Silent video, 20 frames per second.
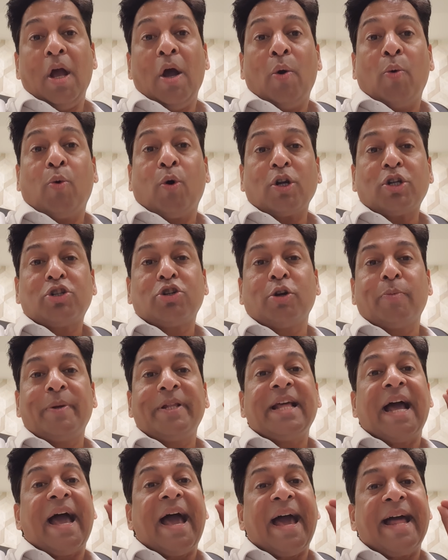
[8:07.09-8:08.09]
What should be
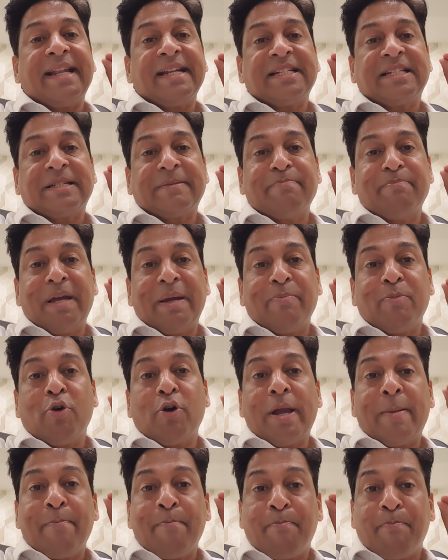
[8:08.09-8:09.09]
the arrest memo
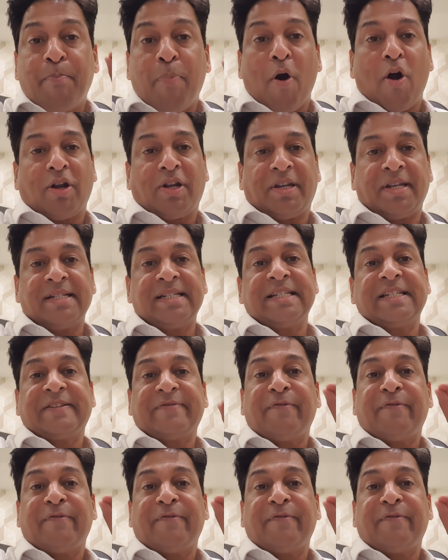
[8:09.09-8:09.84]
importance